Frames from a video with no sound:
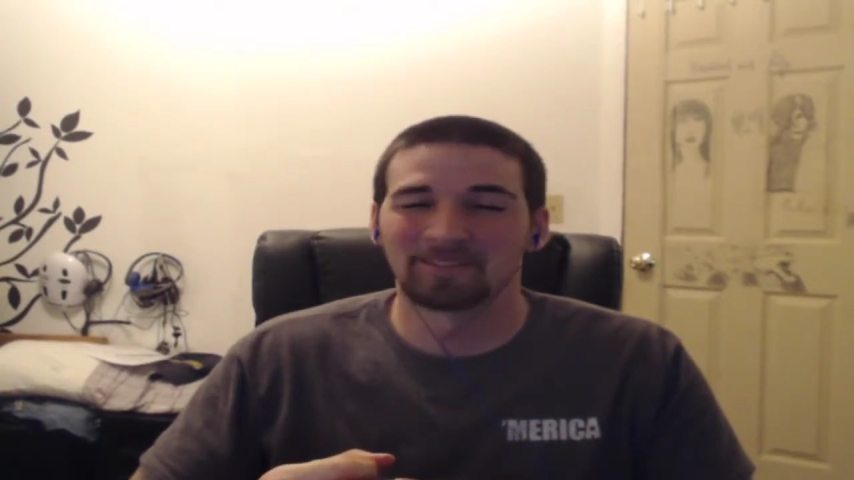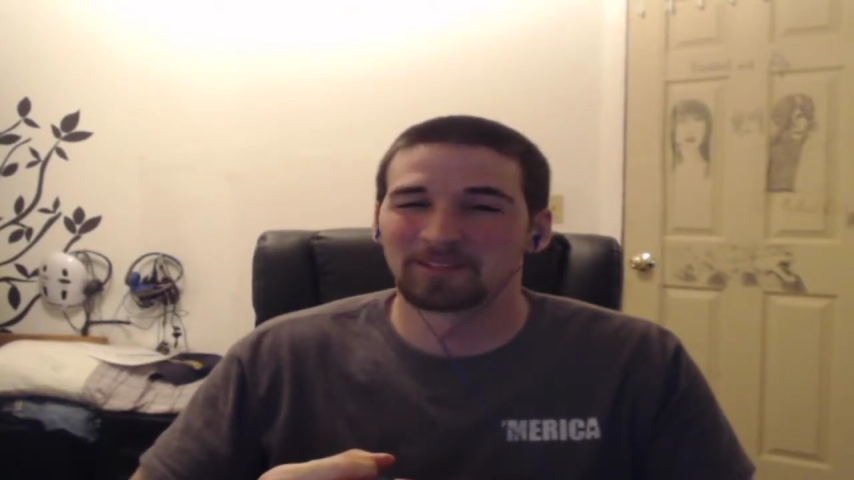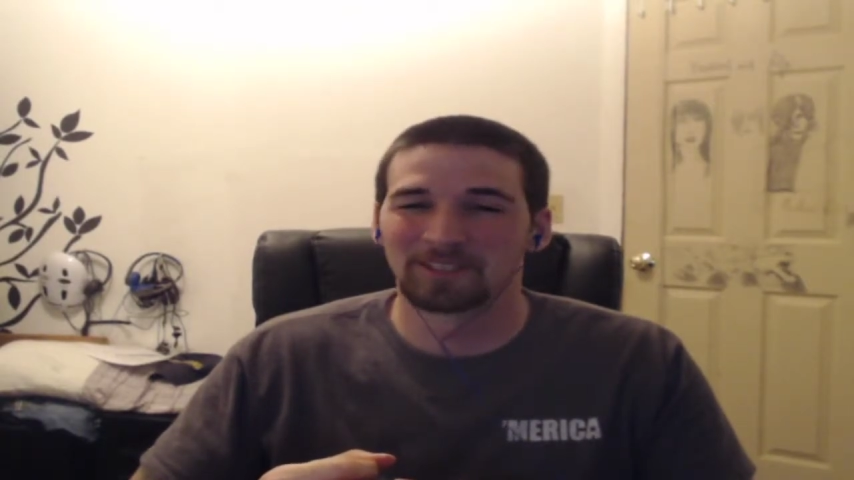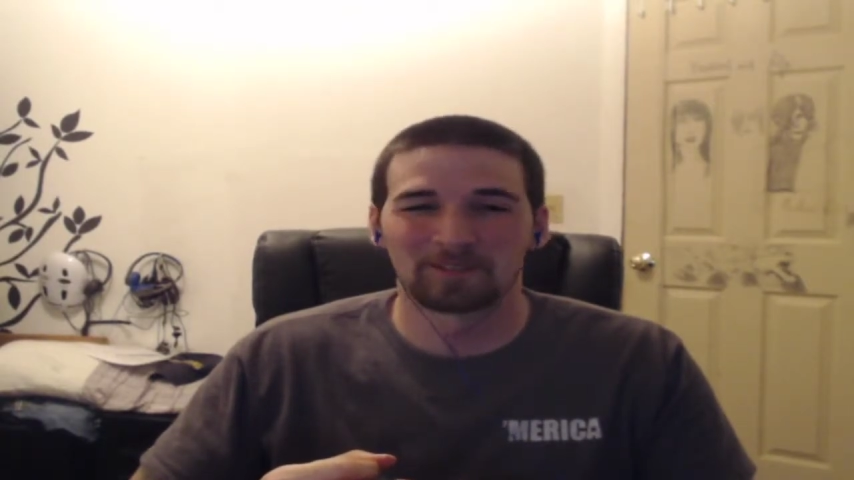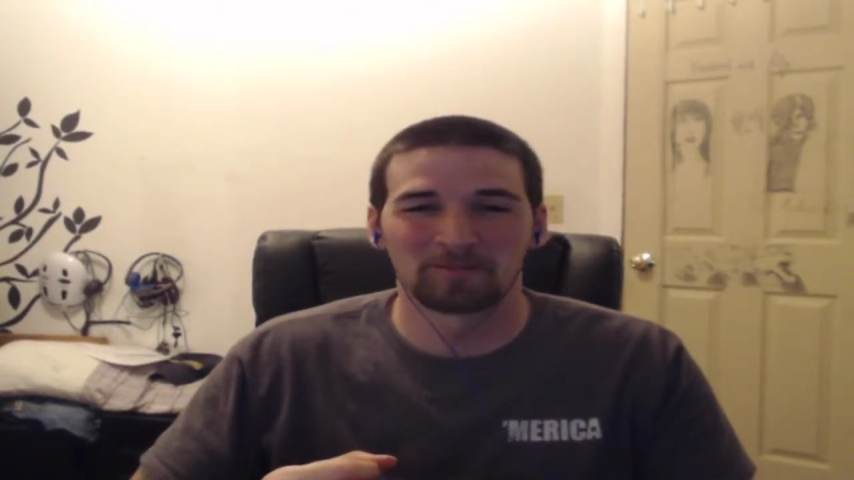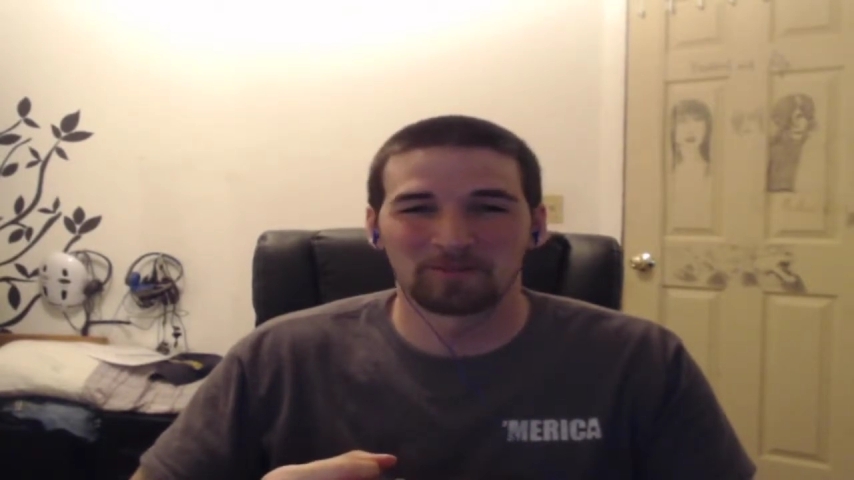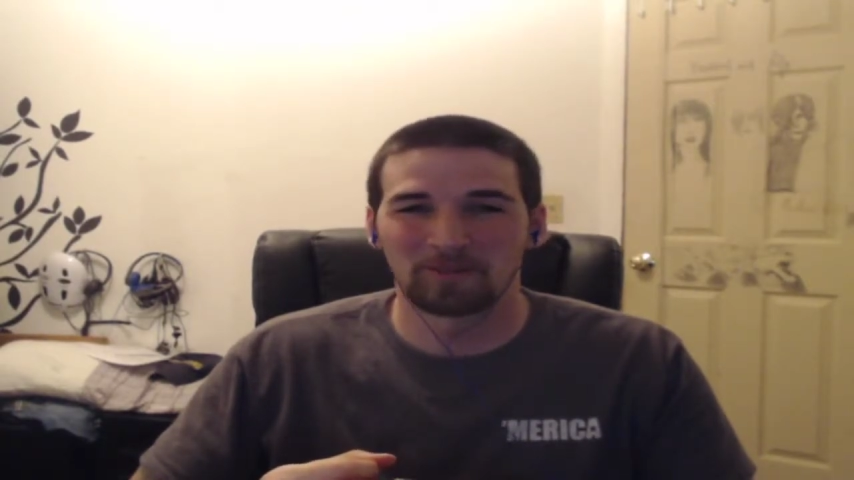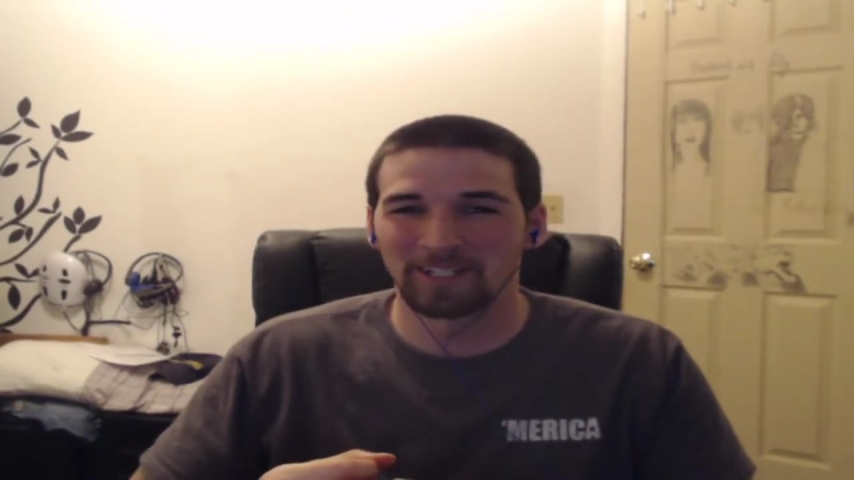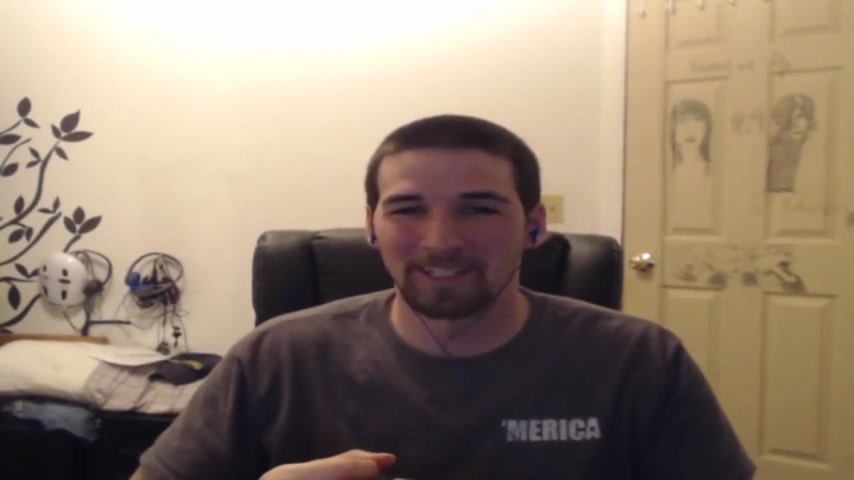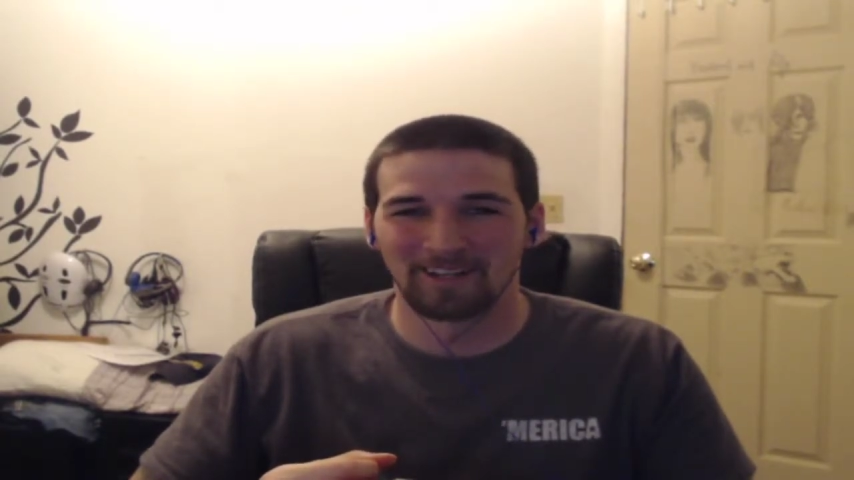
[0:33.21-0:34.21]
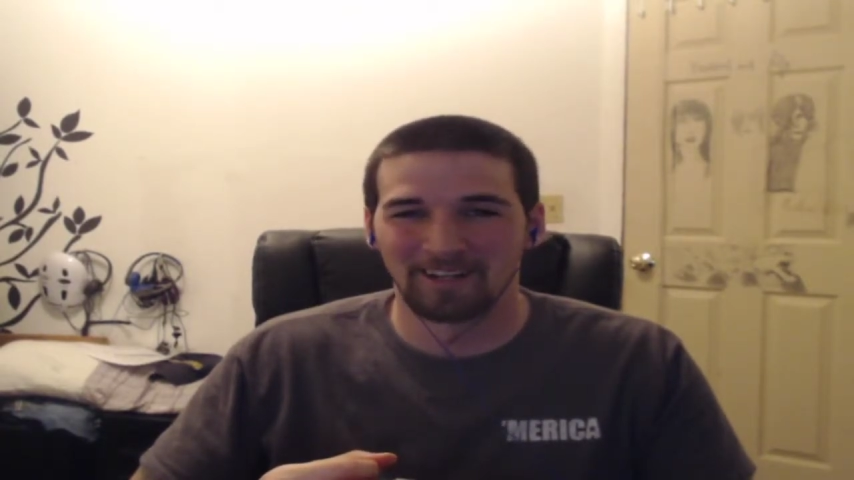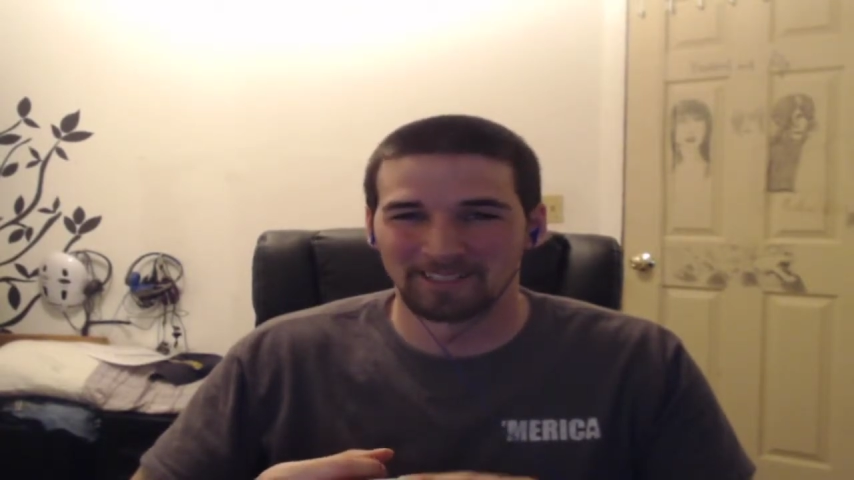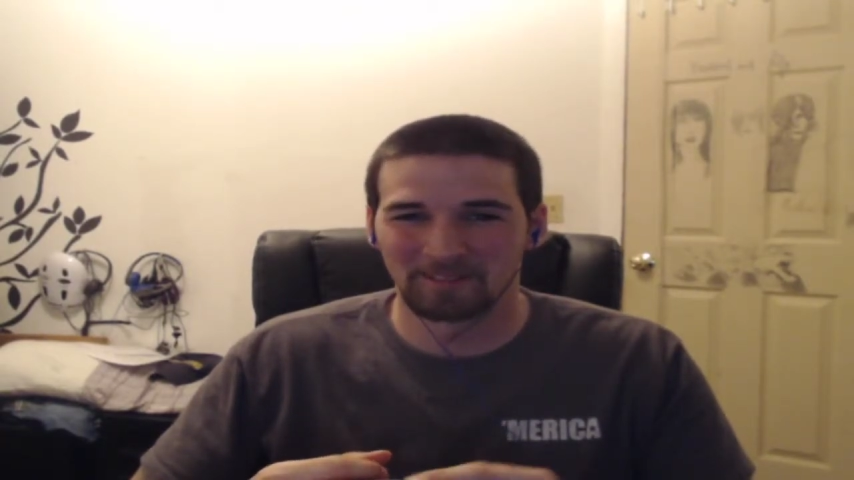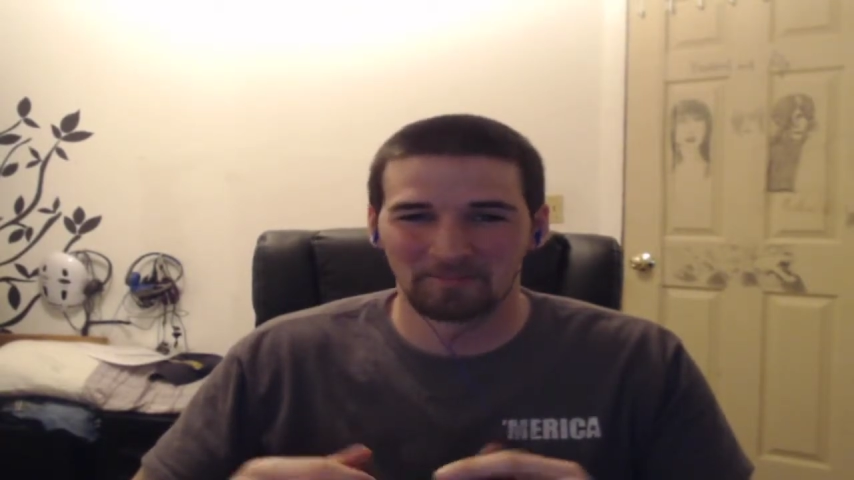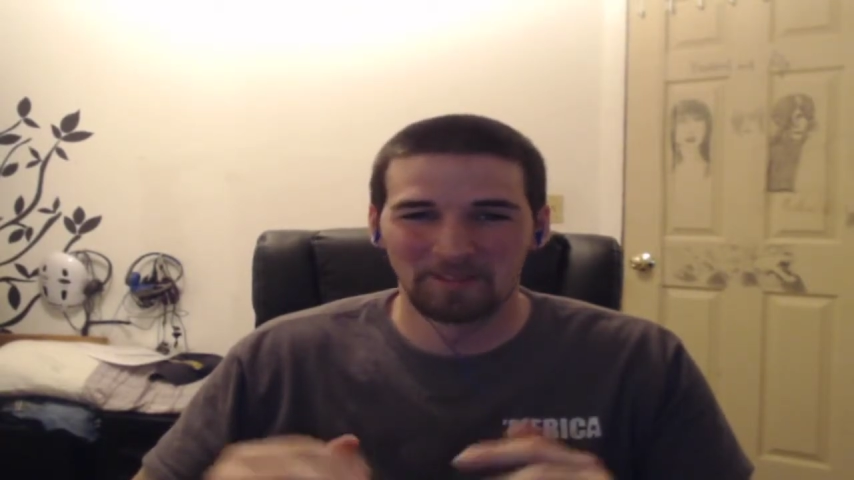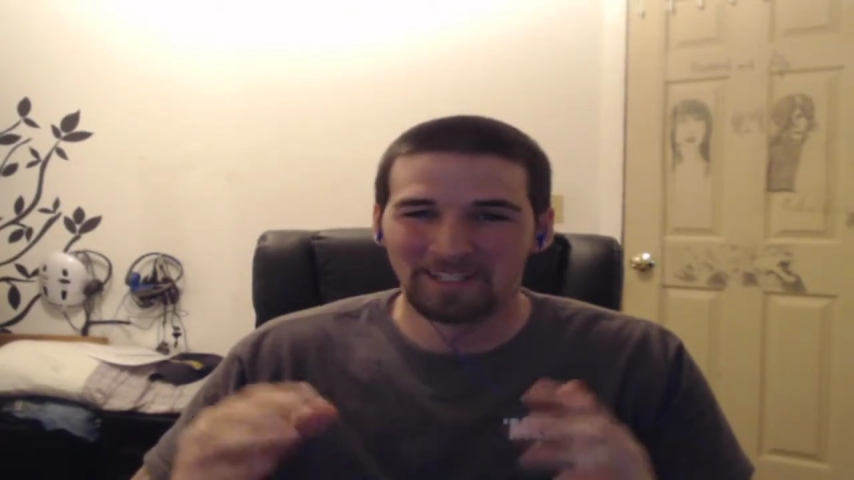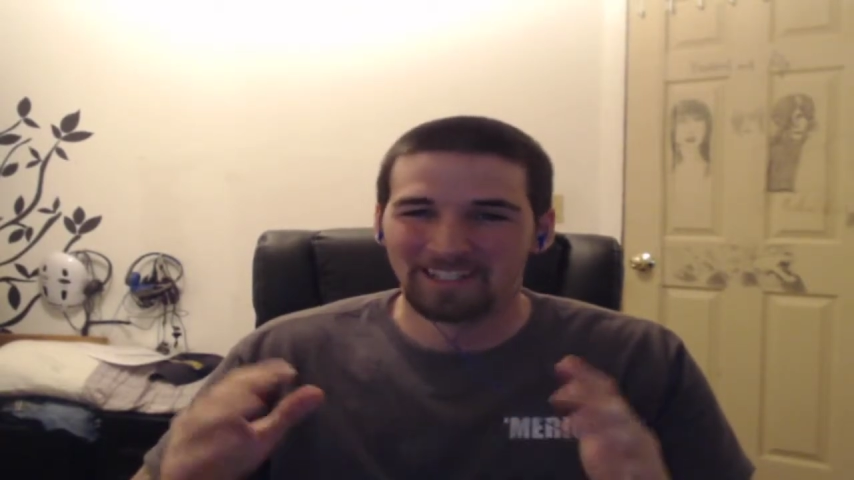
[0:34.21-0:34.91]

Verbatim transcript: was just freaking awesome